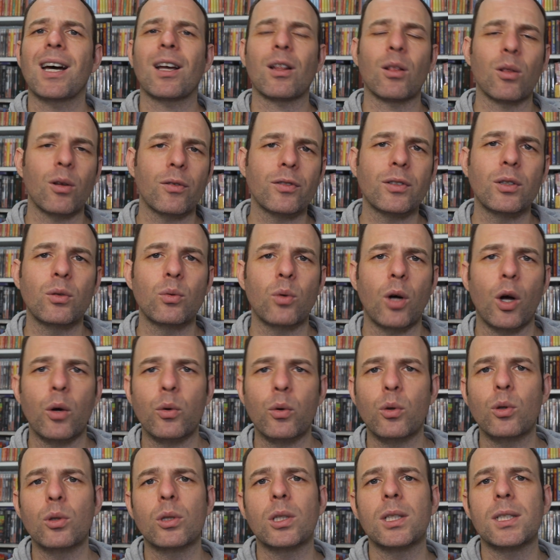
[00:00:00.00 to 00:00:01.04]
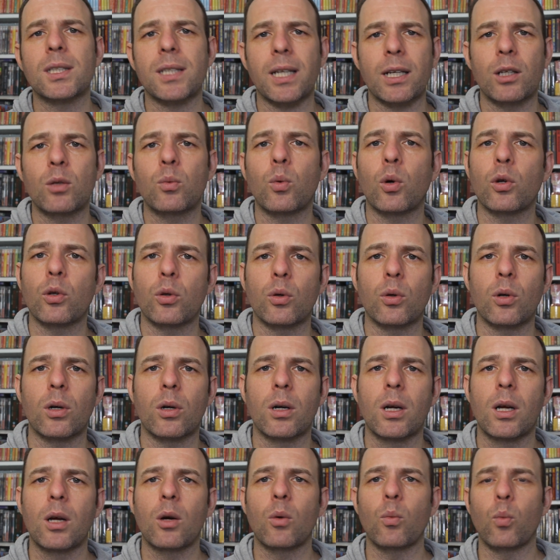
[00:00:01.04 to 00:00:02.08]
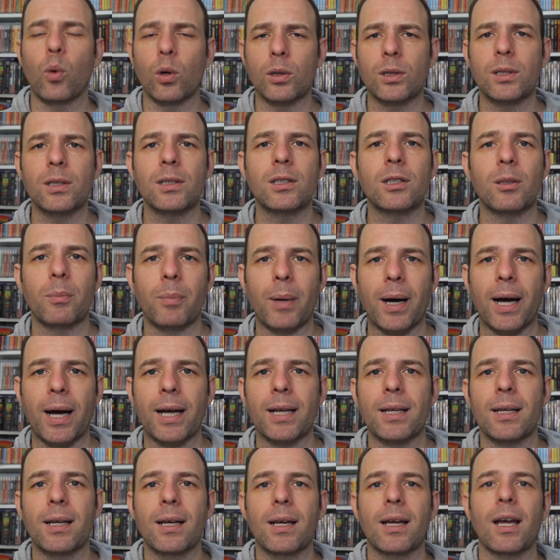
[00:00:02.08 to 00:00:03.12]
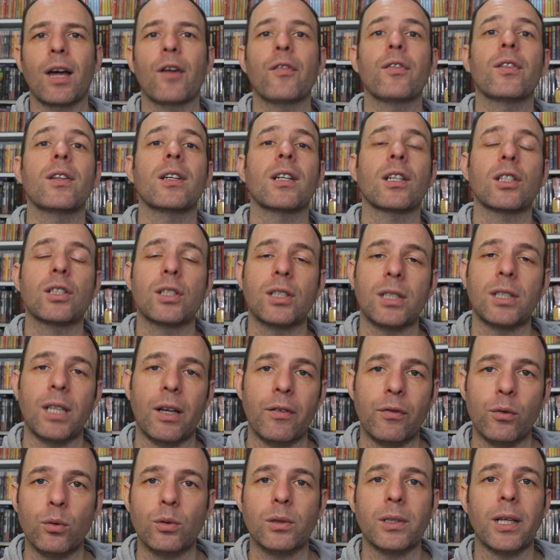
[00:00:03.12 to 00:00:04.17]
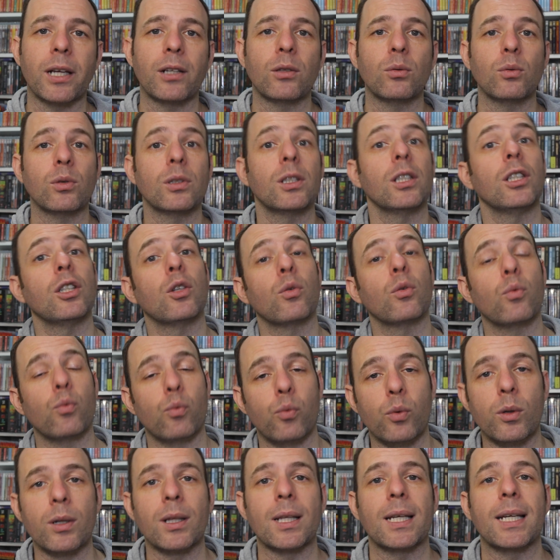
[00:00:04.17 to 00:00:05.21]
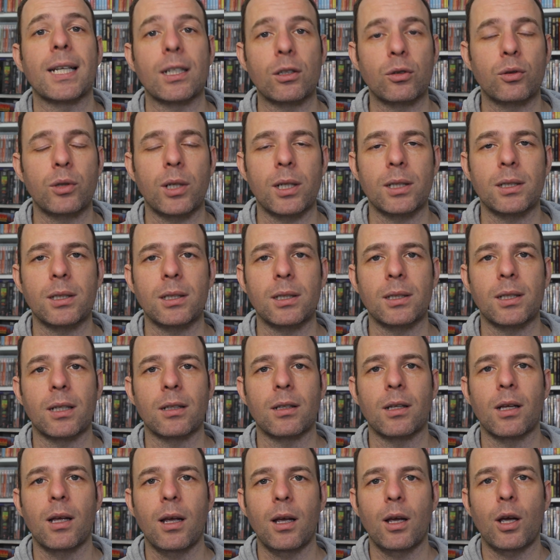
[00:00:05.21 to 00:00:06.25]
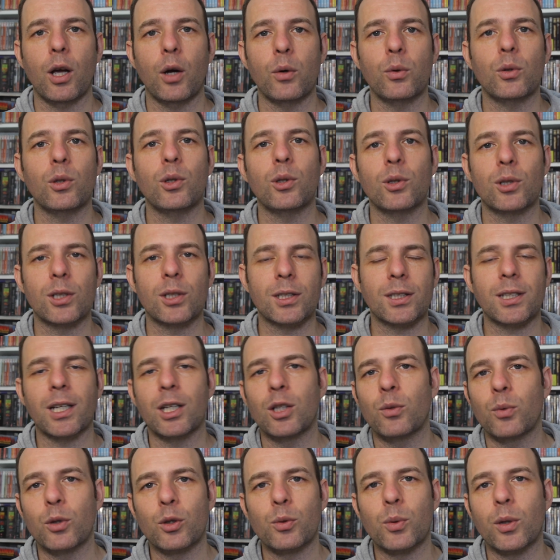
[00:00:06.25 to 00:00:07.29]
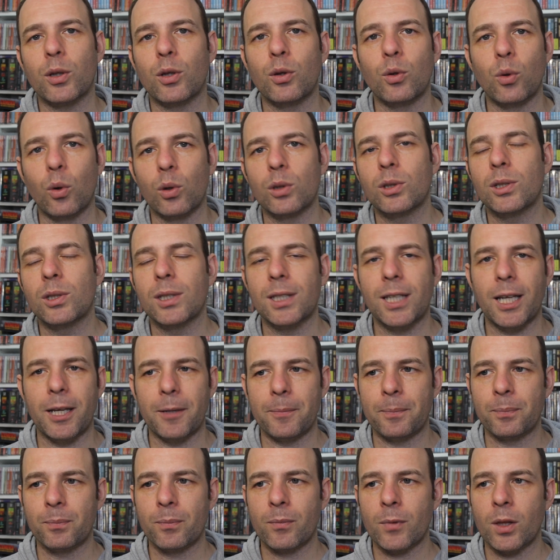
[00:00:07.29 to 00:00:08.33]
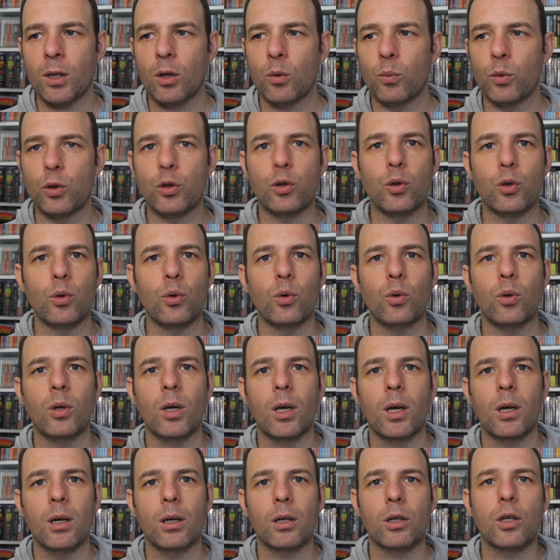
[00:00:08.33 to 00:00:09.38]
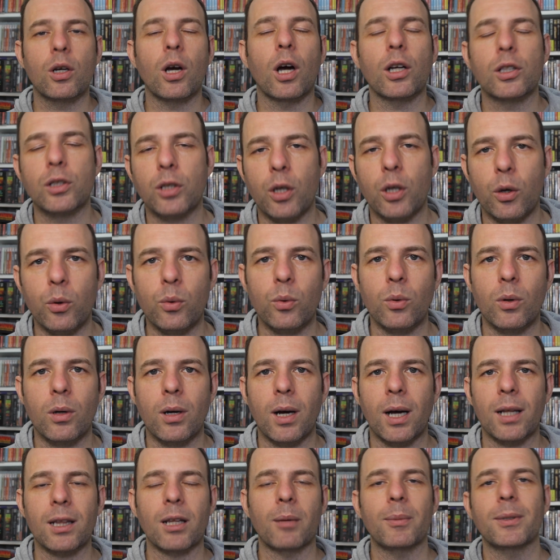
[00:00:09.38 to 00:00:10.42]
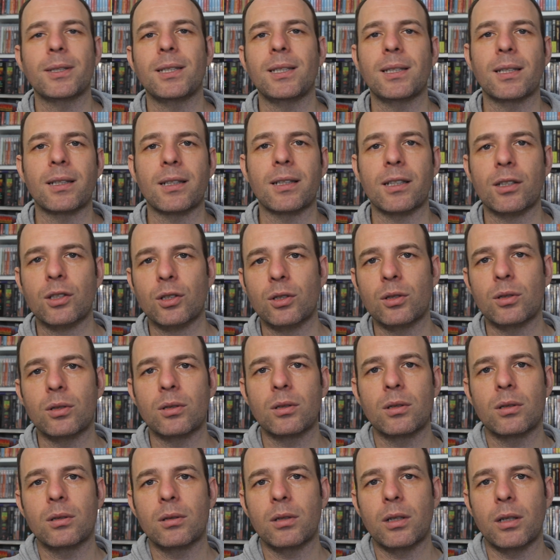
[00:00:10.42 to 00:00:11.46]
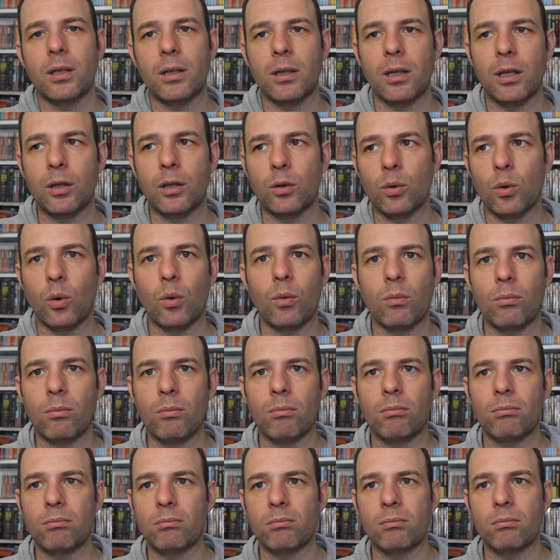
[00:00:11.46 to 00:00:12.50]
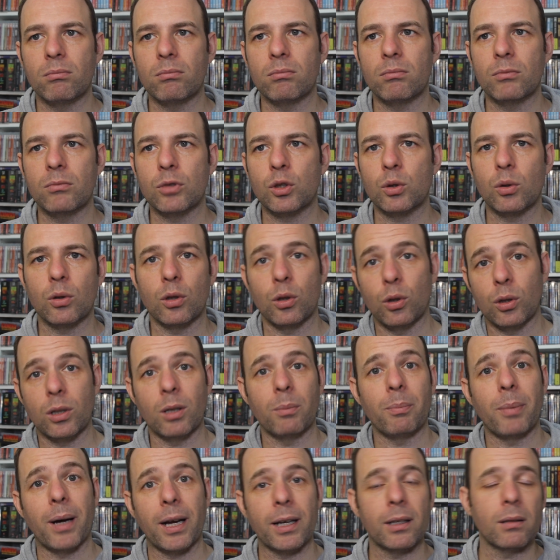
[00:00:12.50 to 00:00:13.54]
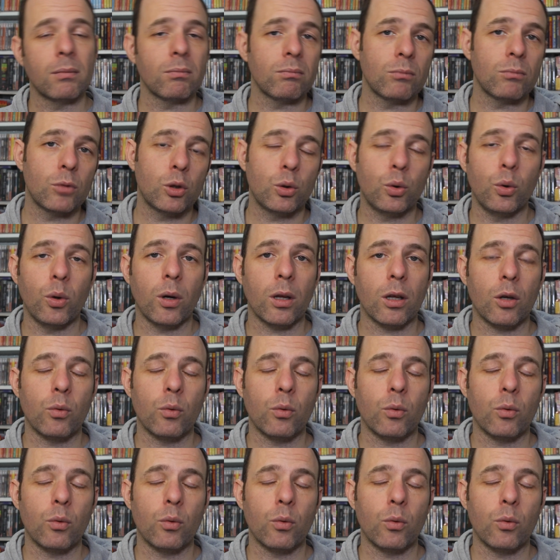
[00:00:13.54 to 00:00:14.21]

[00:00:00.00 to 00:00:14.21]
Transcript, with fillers: I'd love to know how you decide what you're wanting to buy if there are several titles that you're really interested in. How do you decide which one not to get? Would you cut out a limited edition in so that you could buy two